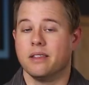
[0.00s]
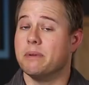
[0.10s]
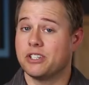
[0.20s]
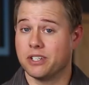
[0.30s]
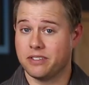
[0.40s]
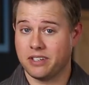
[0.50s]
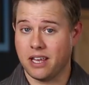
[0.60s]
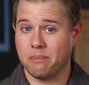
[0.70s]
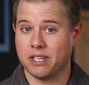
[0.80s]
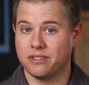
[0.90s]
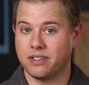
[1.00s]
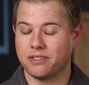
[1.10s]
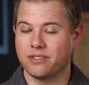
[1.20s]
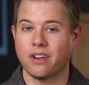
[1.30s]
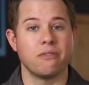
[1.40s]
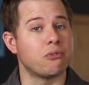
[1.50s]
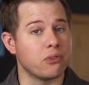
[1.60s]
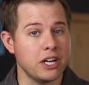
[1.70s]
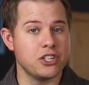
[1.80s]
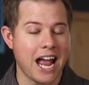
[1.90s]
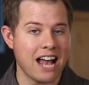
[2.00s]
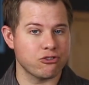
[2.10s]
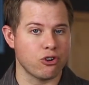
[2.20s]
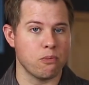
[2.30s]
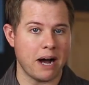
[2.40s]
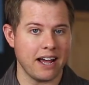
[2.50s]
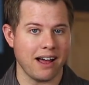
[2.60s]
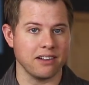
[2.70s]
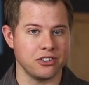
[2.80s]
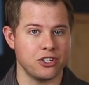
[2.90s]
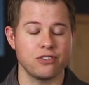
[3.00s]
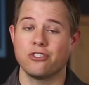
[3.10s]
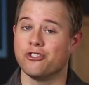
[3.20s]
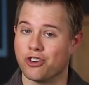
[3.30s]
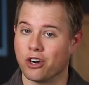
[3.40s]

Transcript: The missions team consists of a French astrobiologist,